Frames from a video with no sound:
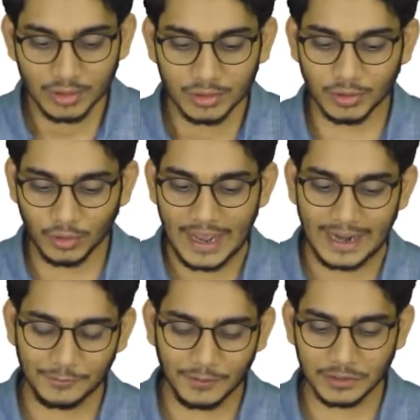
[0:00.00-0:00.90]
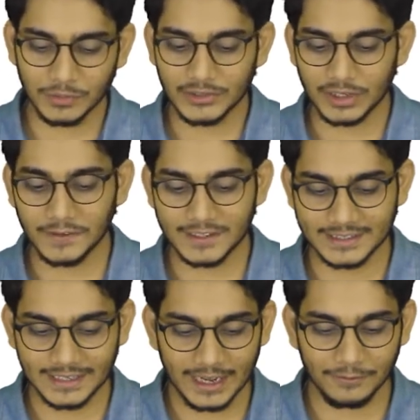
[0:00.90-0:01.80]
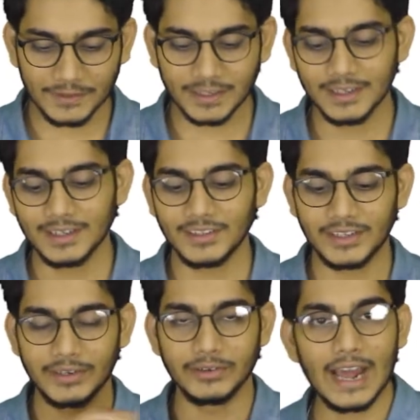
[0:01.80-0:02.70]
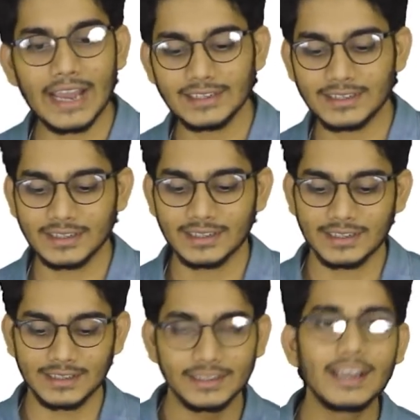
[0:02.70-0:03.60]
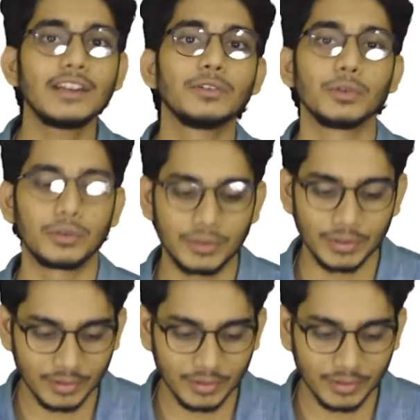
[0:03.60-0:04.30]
So at first we'll traverse left, then right, then route.